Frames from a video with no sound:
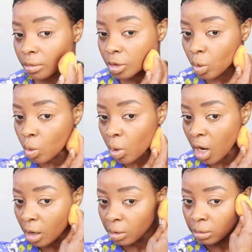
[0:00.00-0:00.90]
Oh
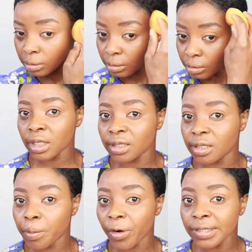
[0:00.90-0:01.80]
wow, this is
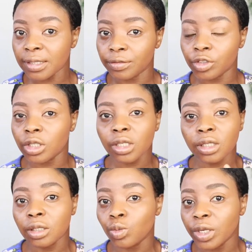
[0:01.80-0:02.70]
impressive. So this
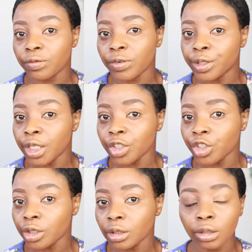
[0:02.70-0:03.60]
is with
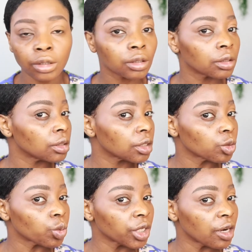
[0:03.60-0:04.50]
foundation, this
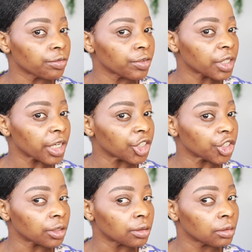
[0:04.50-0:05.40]
is without foundation.